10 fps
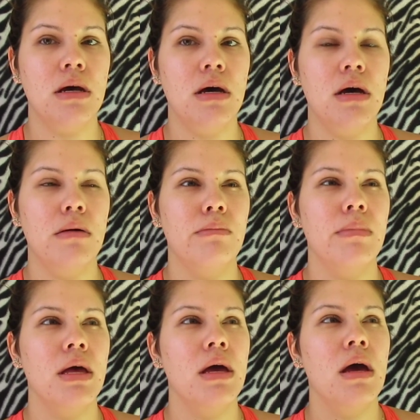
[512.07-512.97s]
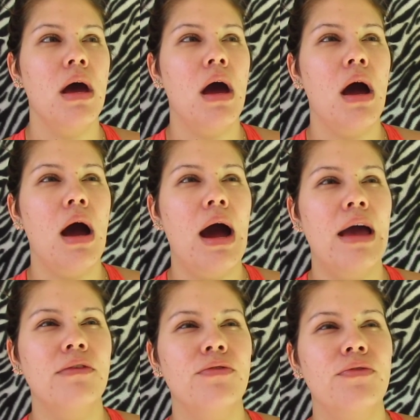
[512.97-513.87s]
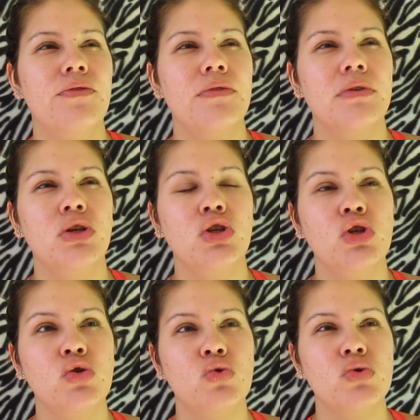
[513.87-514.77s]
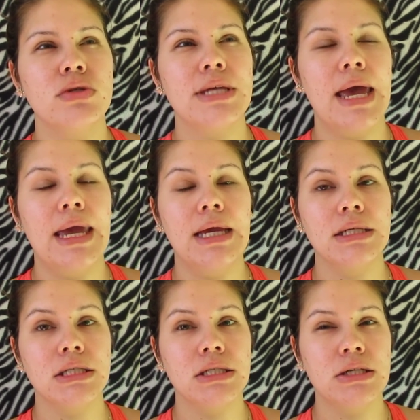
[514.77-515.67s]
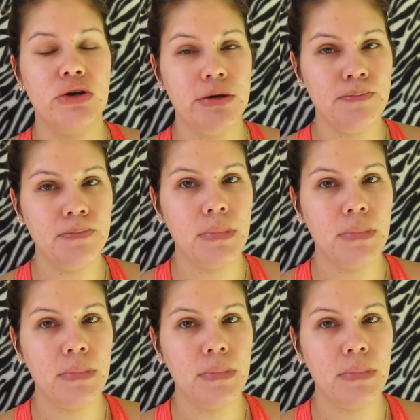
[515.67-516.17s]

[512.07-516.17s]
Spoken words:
I've use a serum,